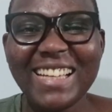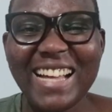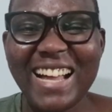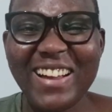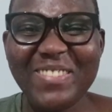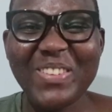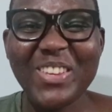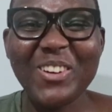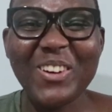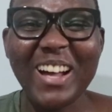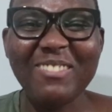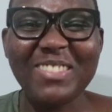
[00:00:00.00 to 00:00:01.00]
I hope
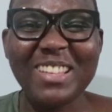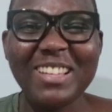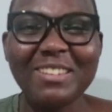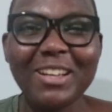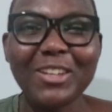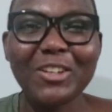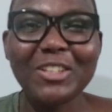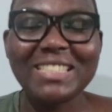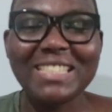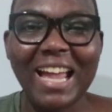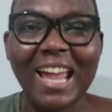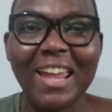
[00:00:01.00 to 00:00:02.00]
you have a
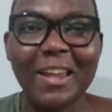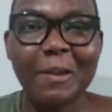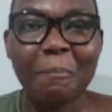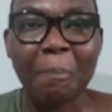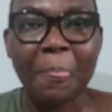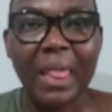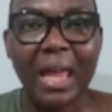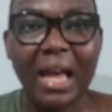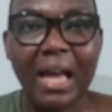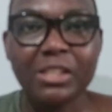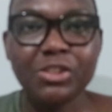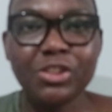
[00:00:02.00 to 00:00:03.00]
good day,
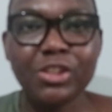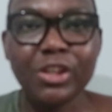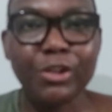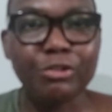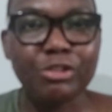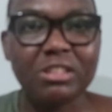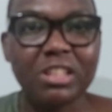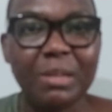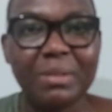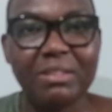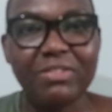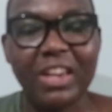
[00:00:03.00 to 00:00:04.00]
and you know, just
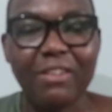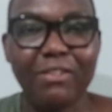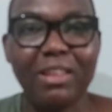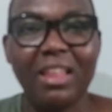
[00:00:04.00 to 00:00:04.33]
keep the faith